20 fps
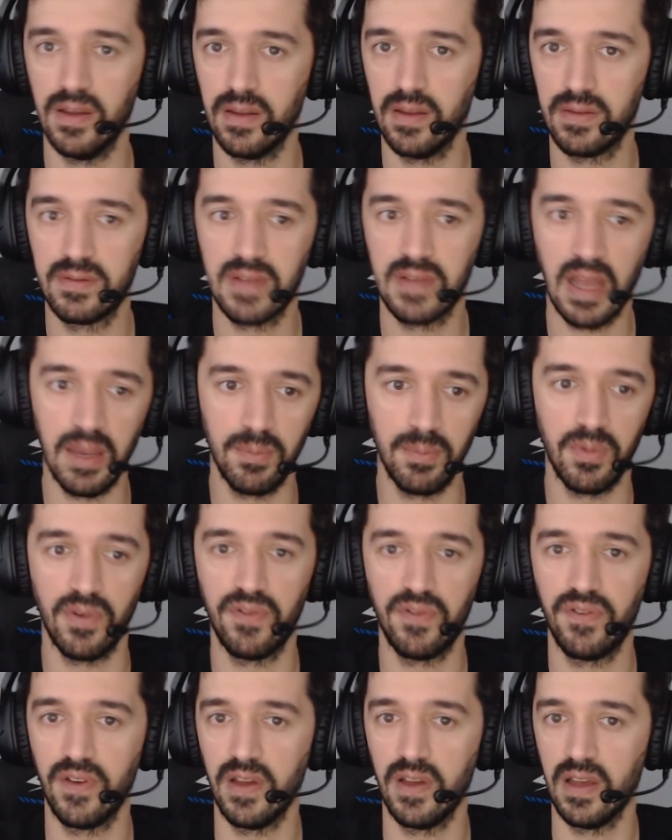type
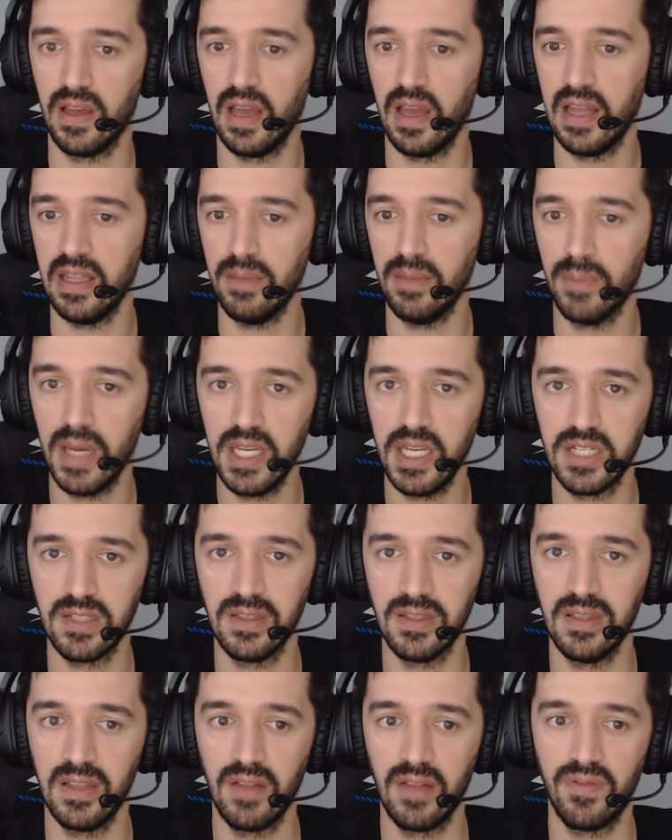of animation
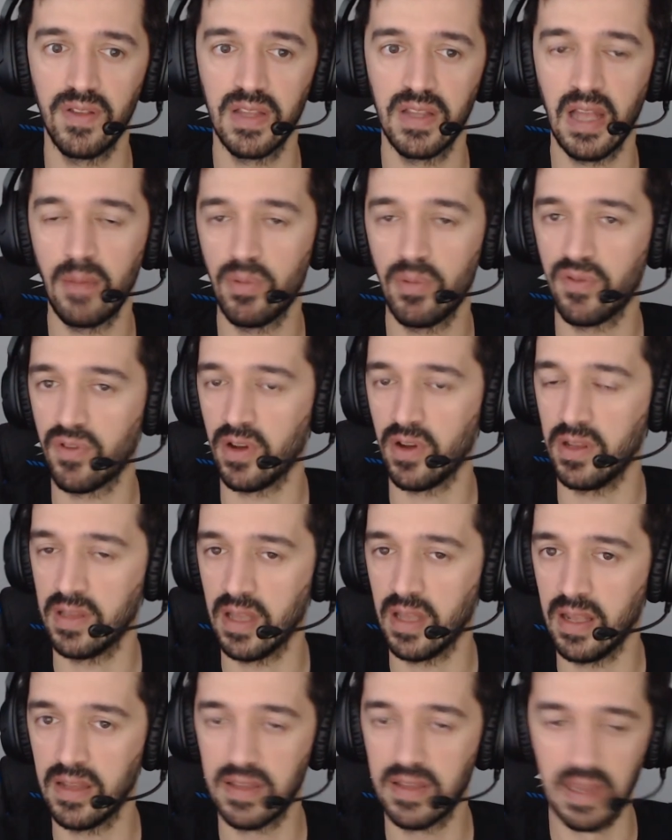and a different type of
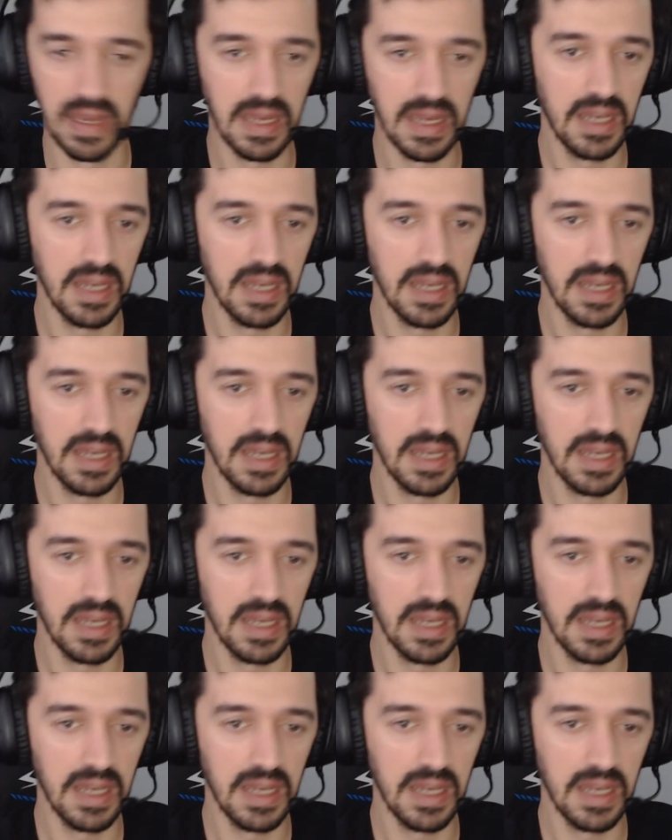content